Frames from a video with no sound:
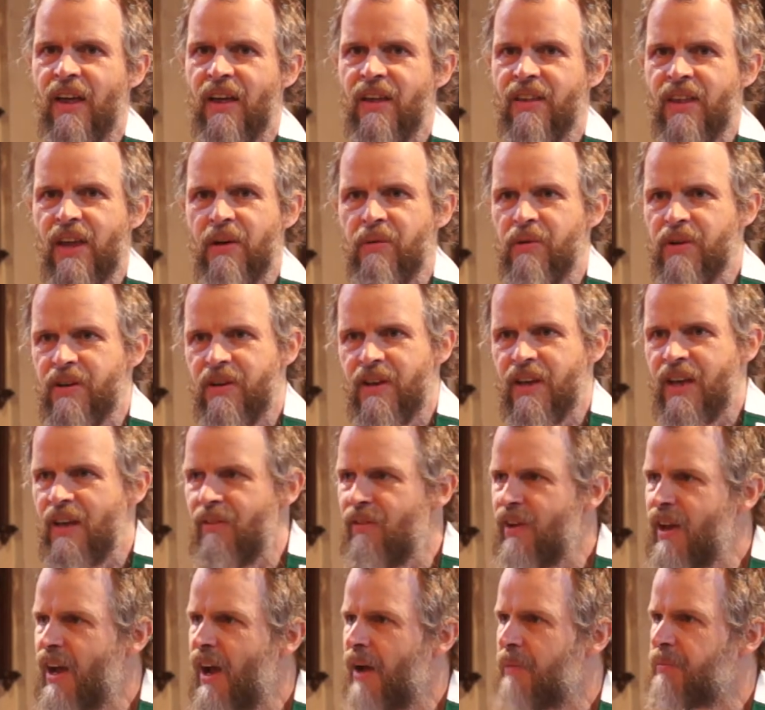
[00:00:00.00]
They were
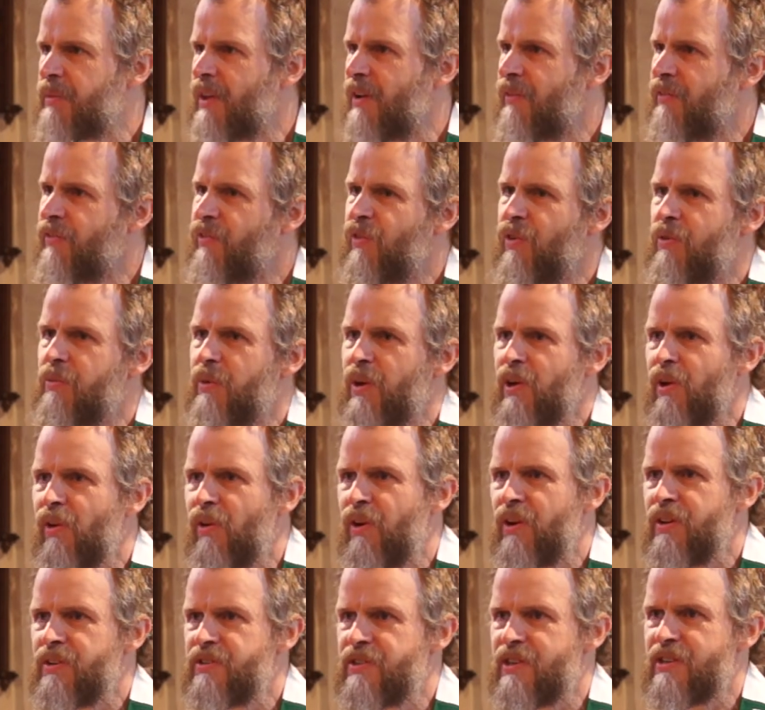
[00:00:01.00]
giving up their former
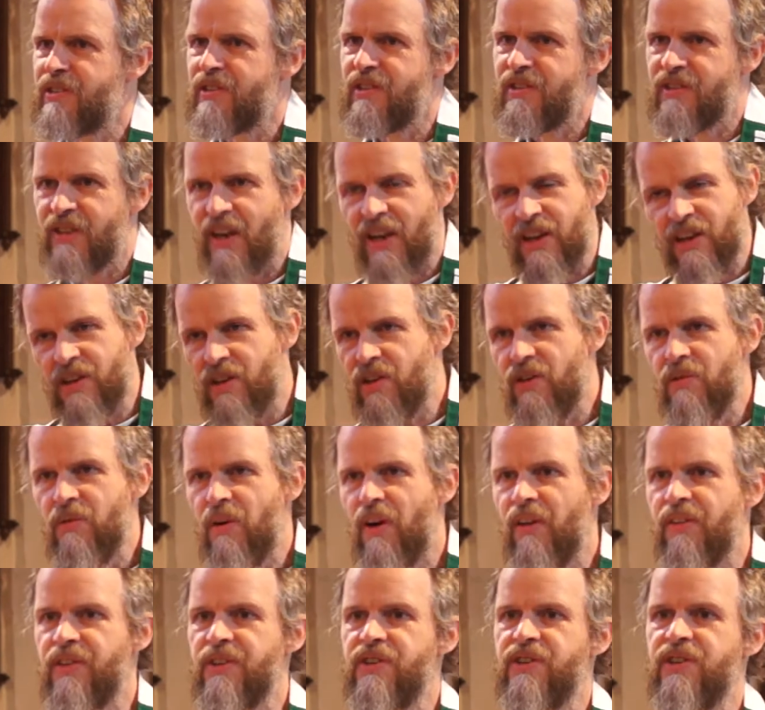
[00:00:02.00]
loyalties and saying, you
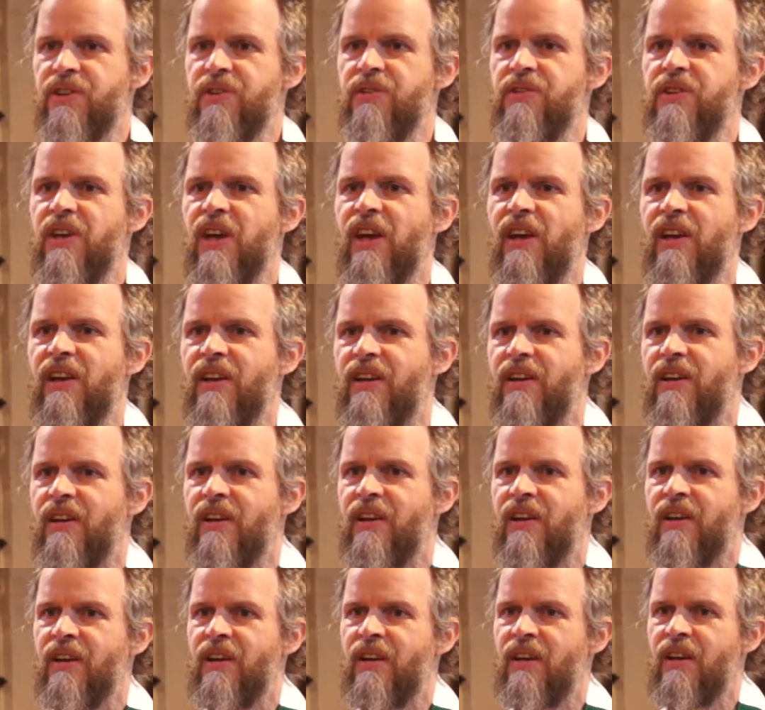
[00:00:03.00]
are the true king.
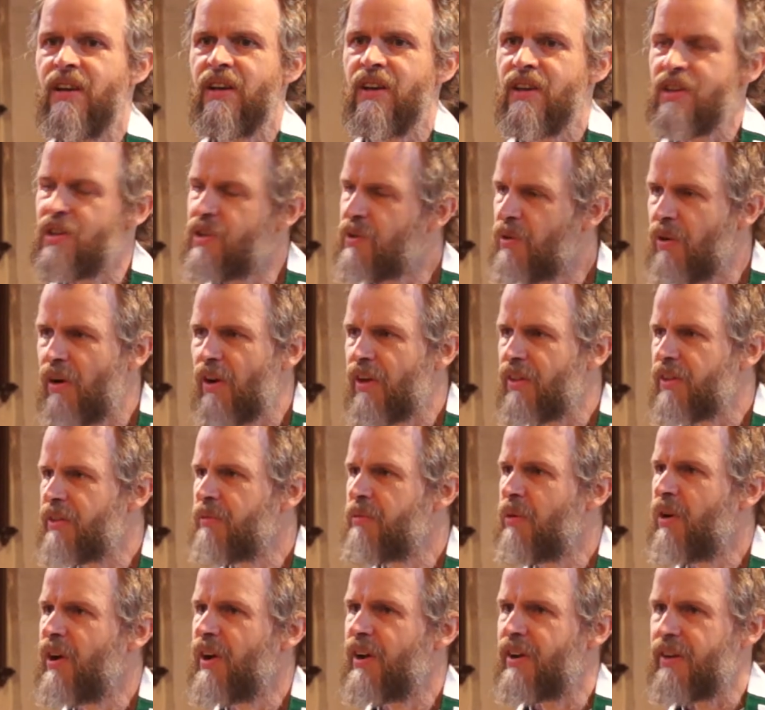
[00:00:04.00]
You are the
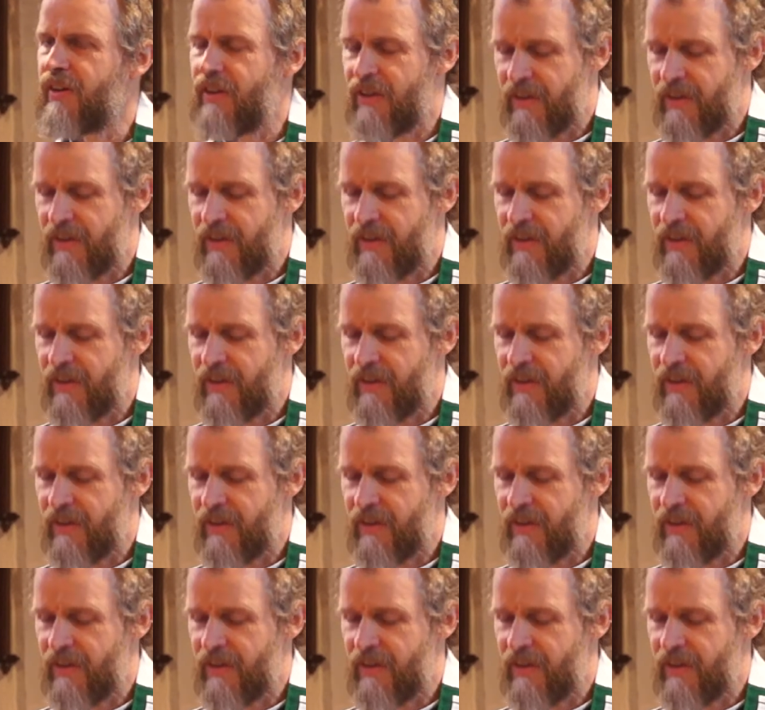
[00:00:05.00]
one.